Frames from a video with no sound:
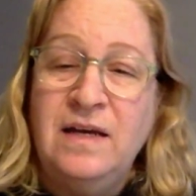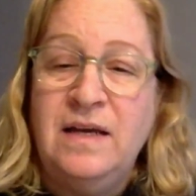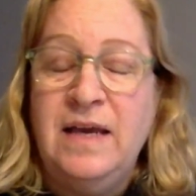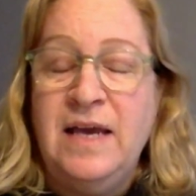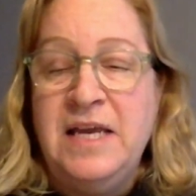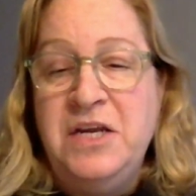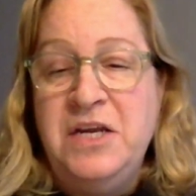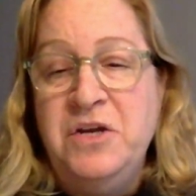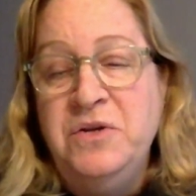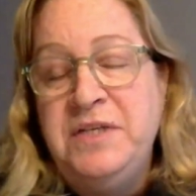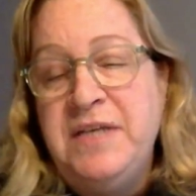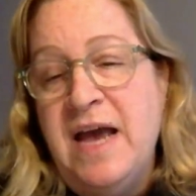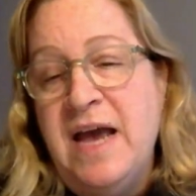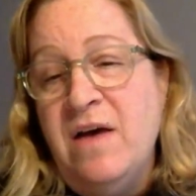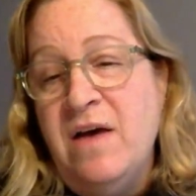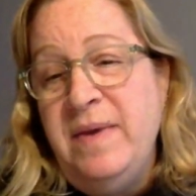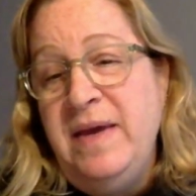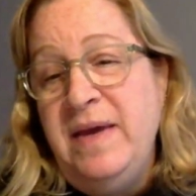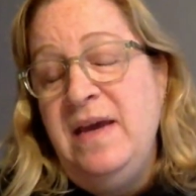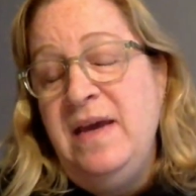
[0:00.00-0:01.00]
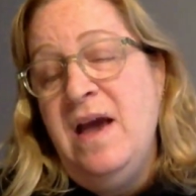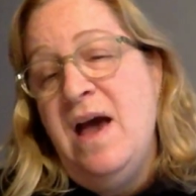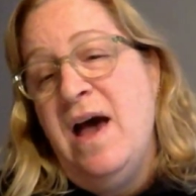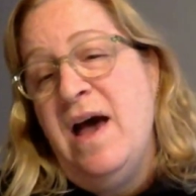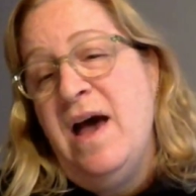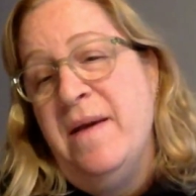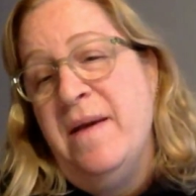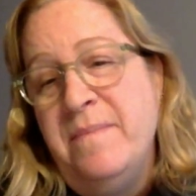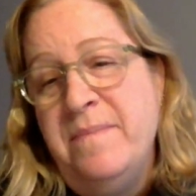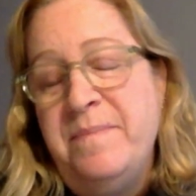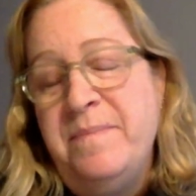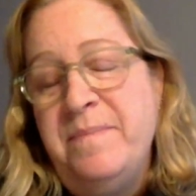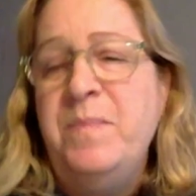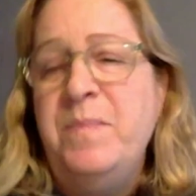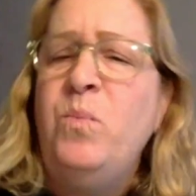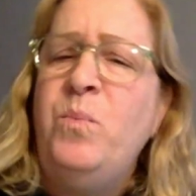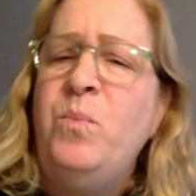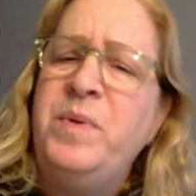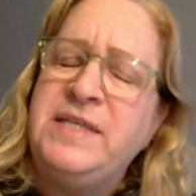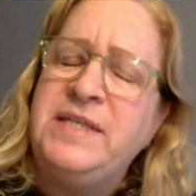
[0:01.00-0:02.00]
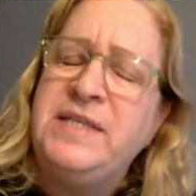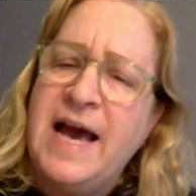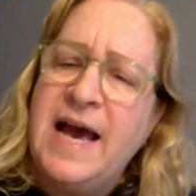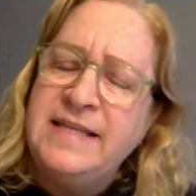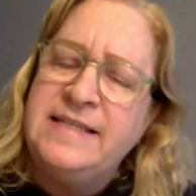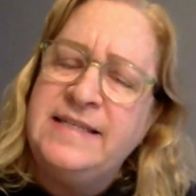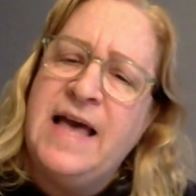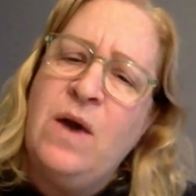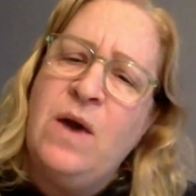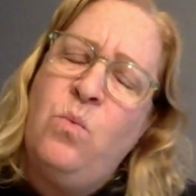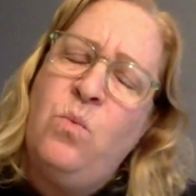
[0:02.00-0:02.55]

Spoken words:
can you tell me, besides that,